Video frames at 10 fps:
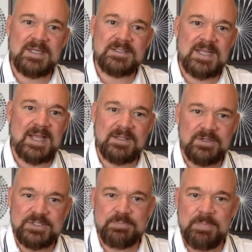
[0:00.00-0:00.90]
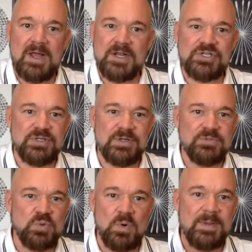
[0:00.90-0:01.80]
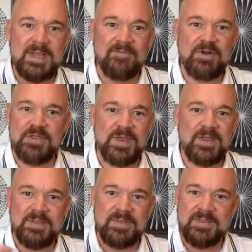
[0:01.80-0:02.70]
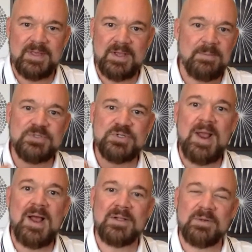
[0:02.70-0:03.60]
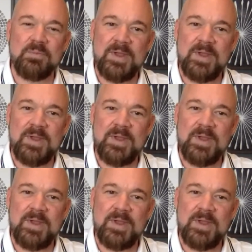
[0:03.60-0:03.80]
is like a little sponge, absorbing everything that, that, that comes around.